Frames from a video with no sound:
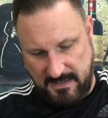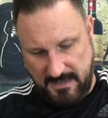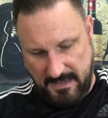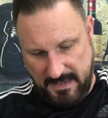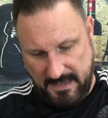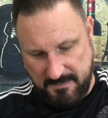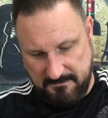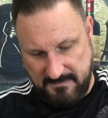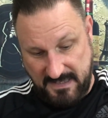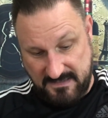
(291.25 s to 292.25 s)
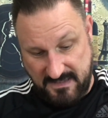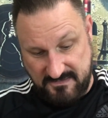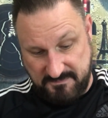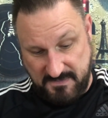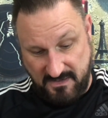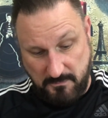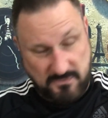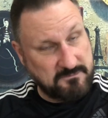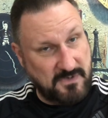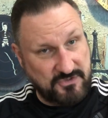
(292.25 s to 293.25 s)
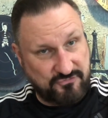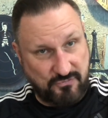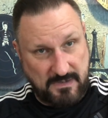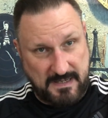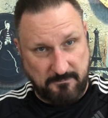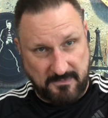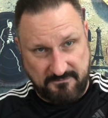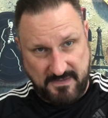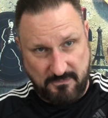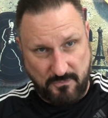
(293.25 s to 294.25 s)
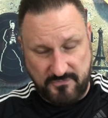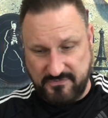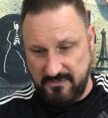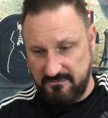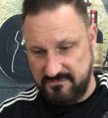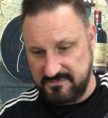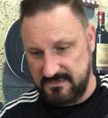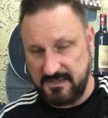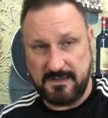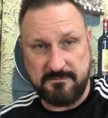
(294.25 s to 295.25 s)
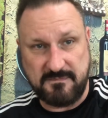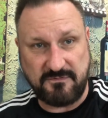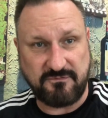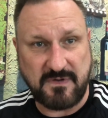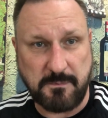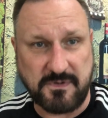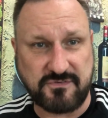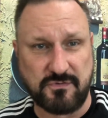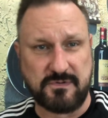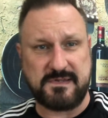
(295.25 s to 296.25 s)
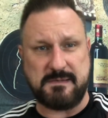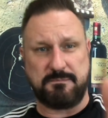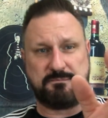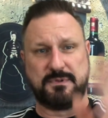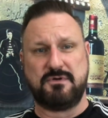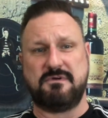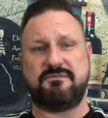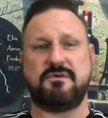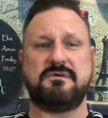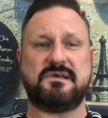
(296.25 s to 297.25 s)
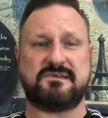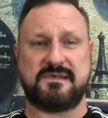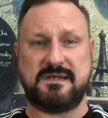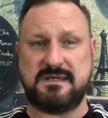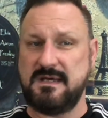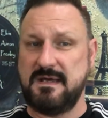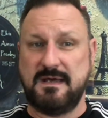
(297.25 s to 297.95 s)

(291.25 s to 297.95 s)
And to be, I wouldn't mind trying one of their autos. If anybody saw the Deep Blue review yesterday,